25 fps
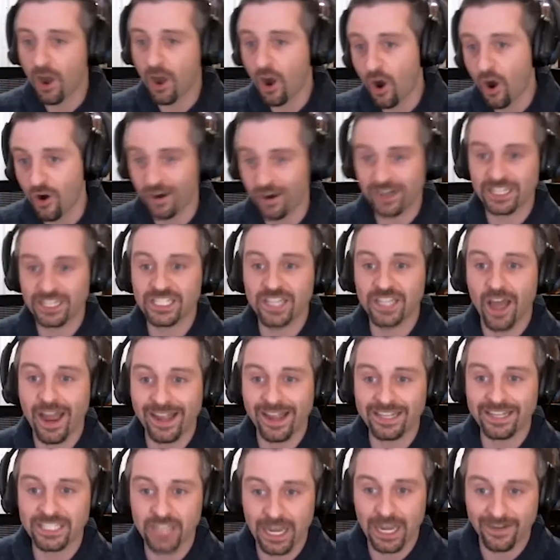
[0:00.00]
hard
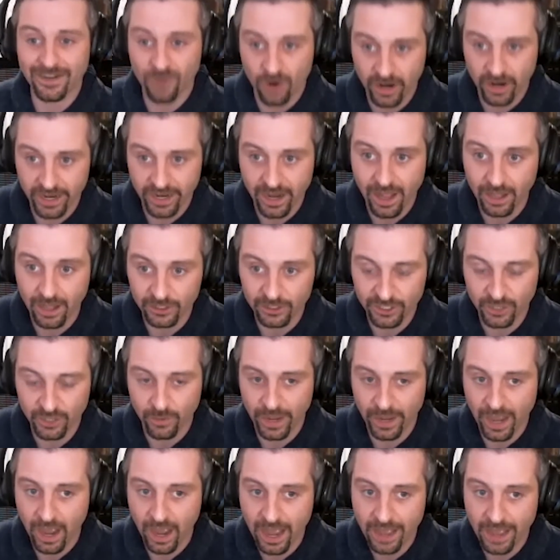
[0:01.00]
science side of archaeology, the
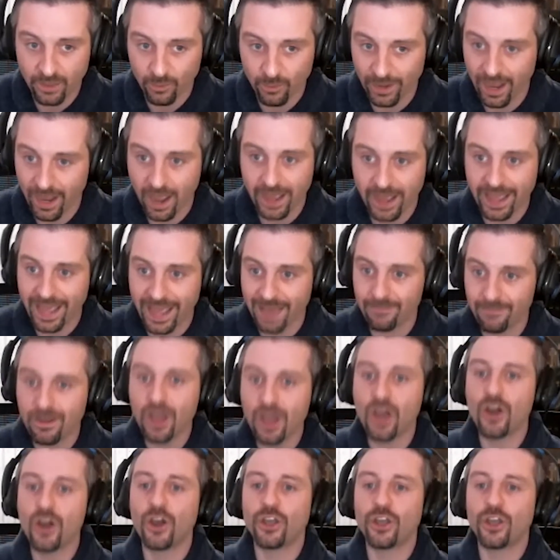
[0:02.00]
way I am,